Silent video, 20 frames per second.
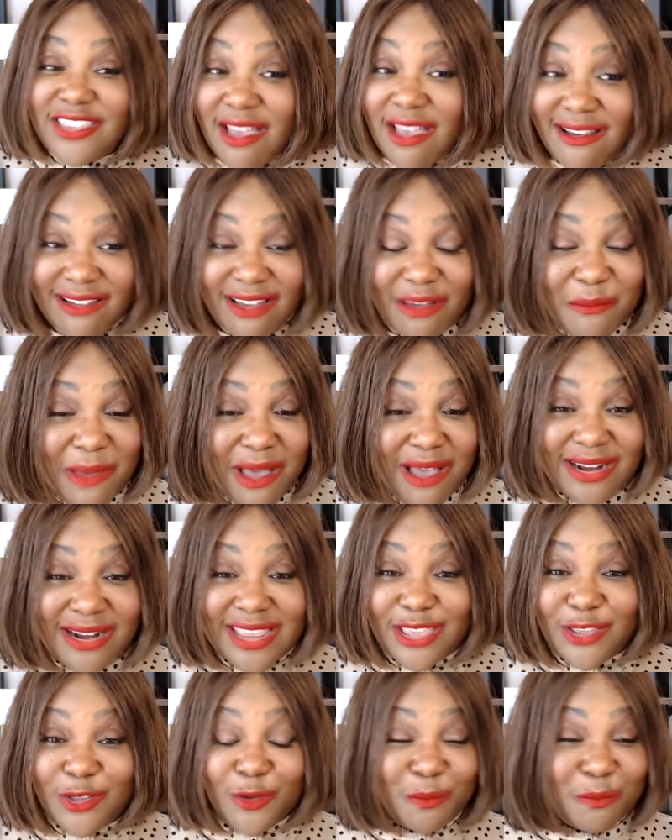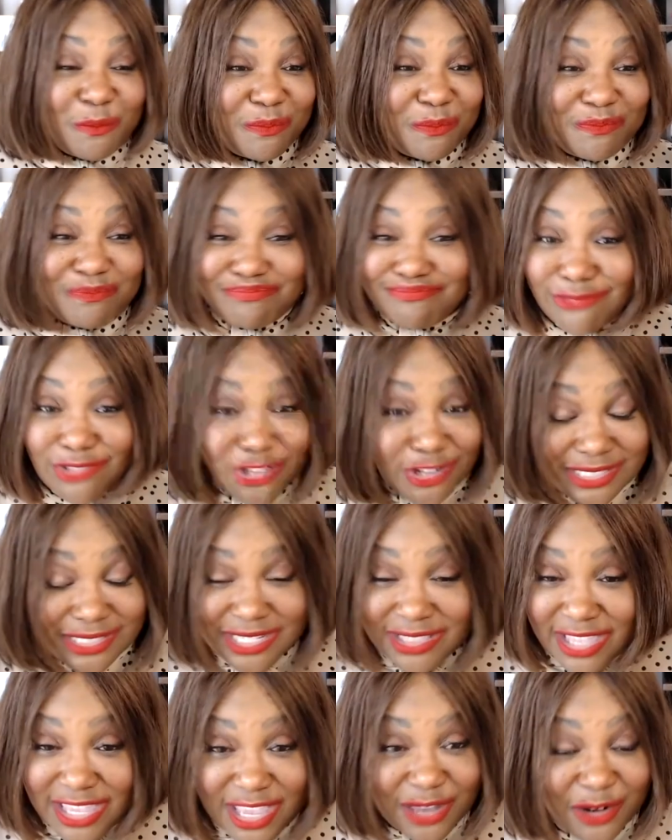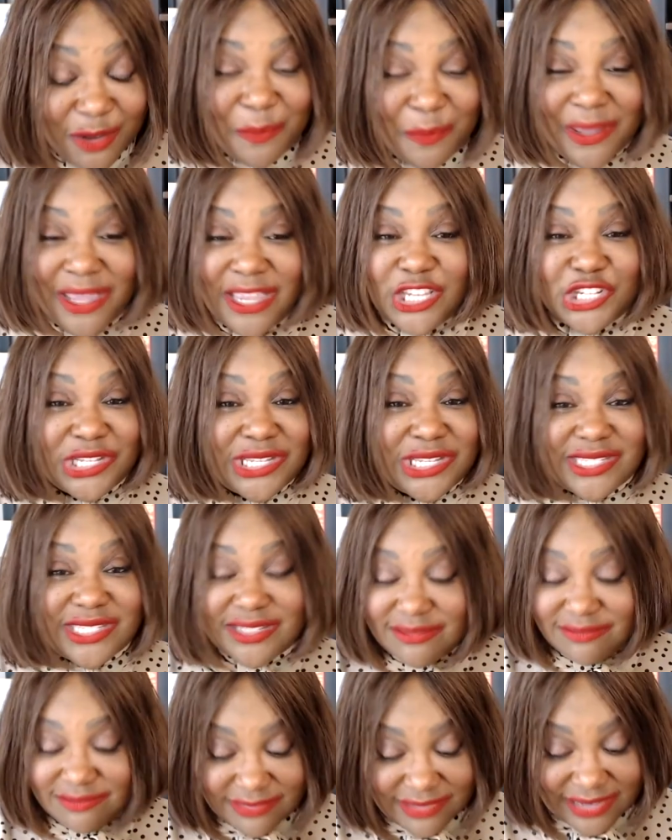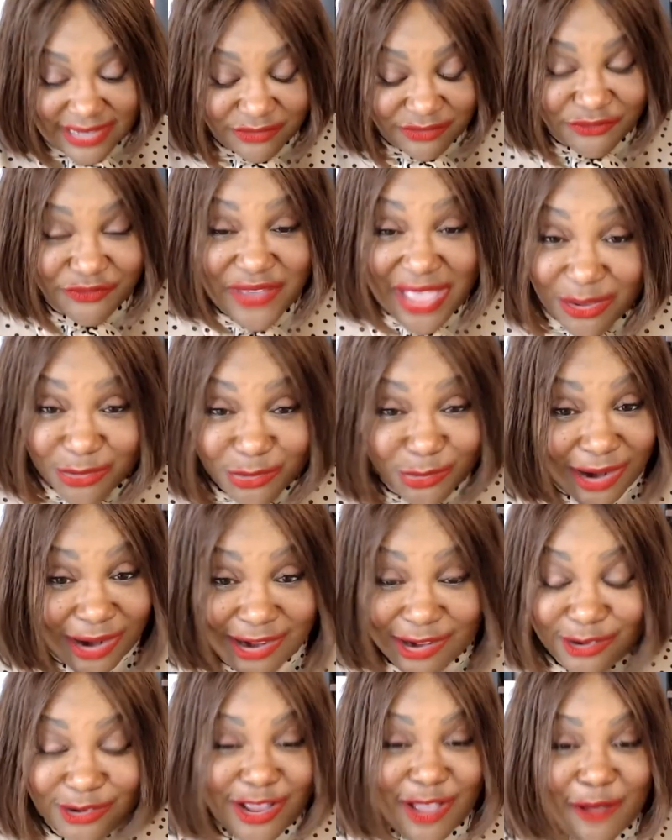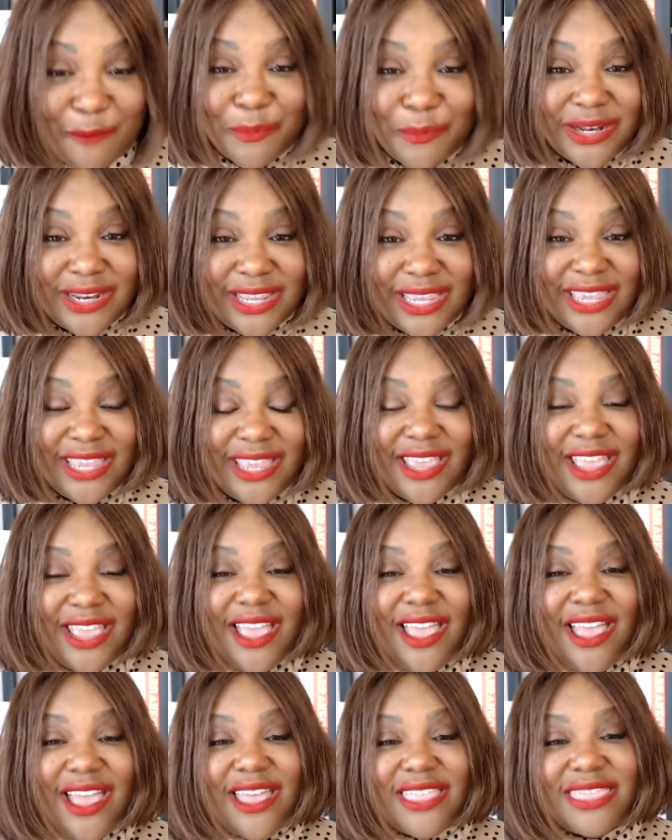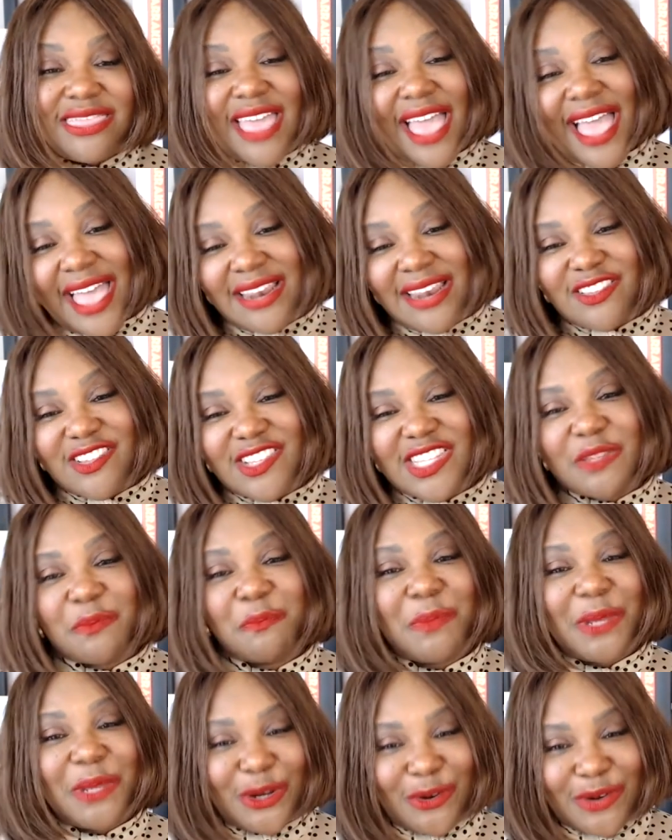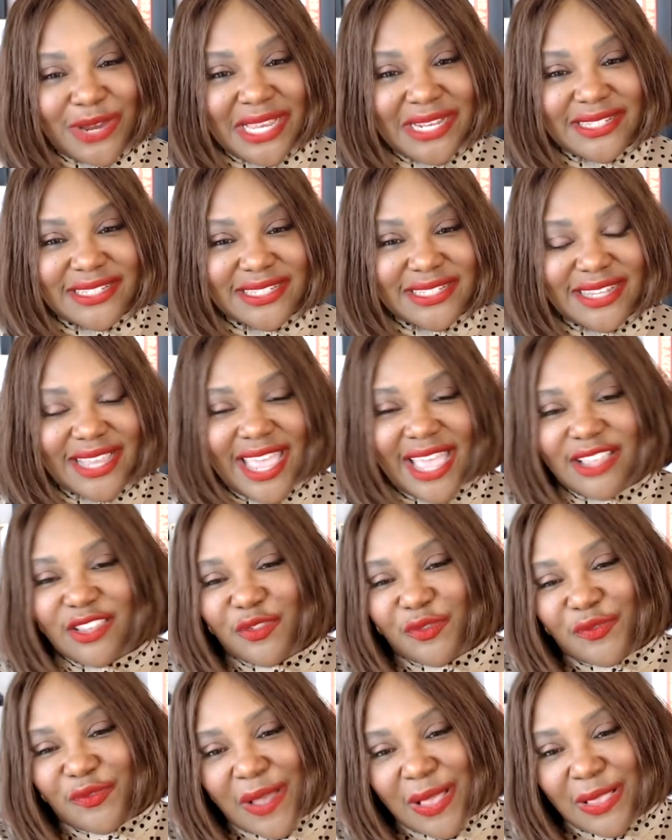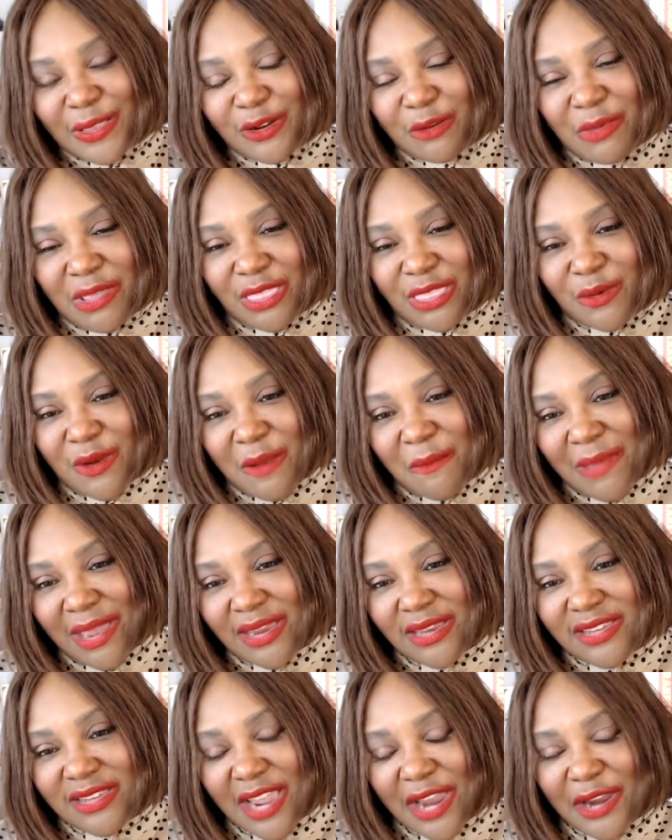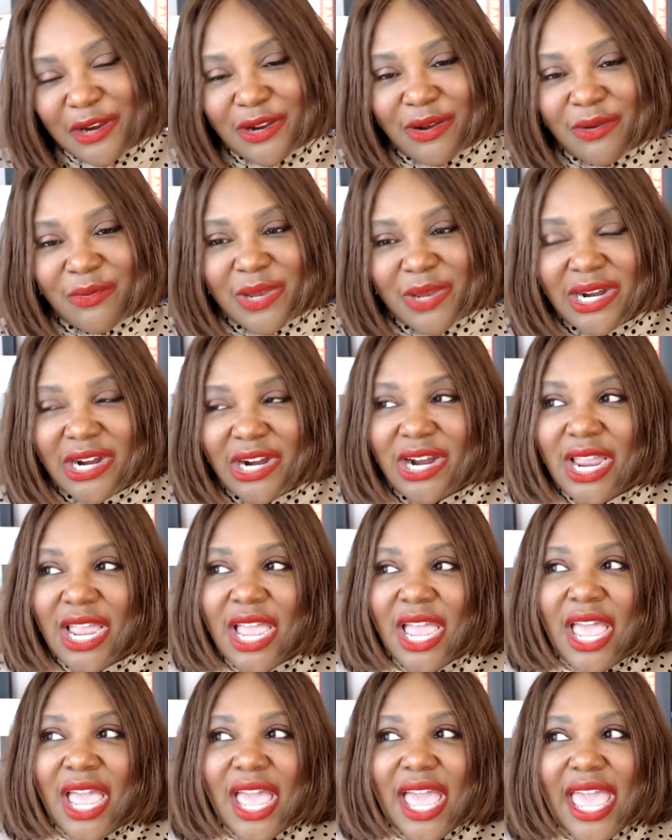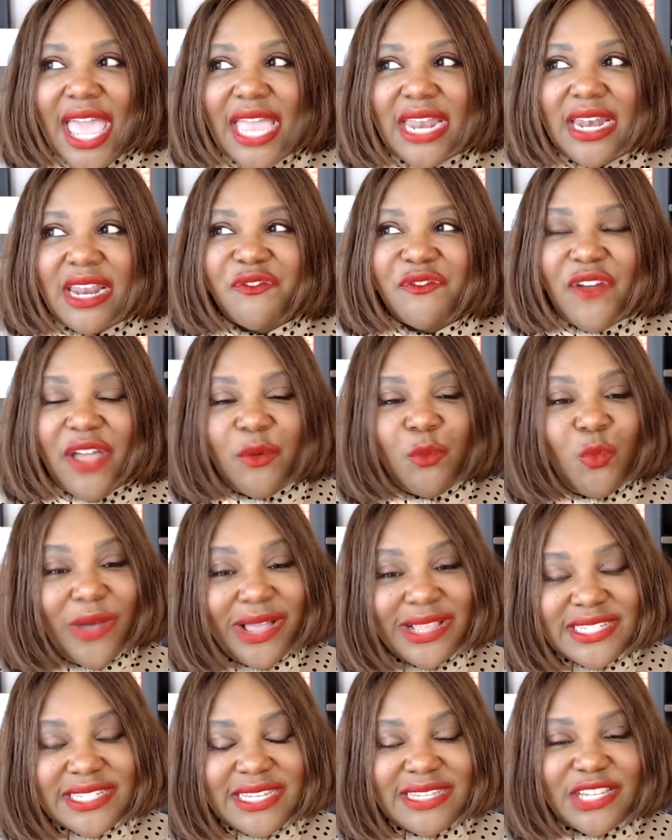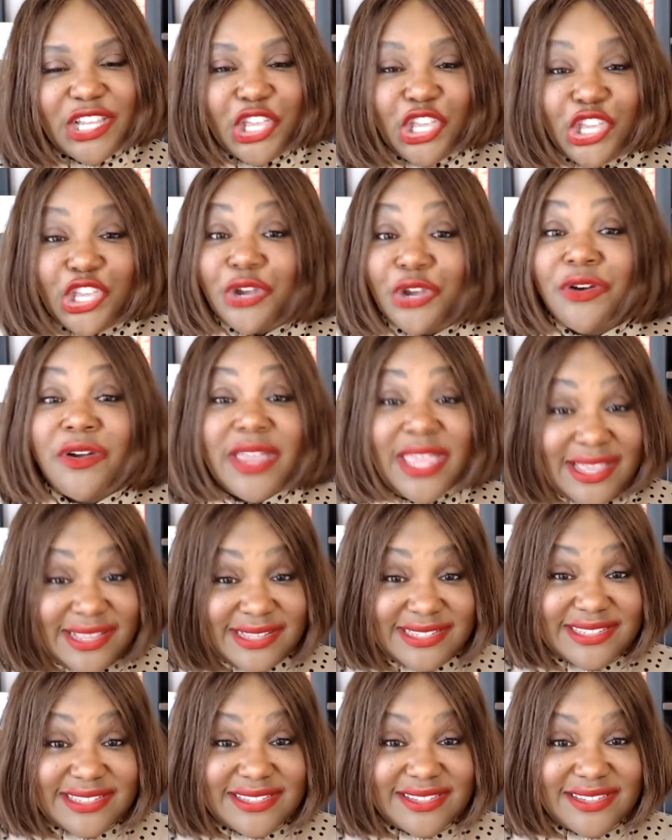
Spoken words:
young Amani who looked in the Yellow Pages and found record company, that spirit has followed me throughout my entire career. And if I wasn't curious,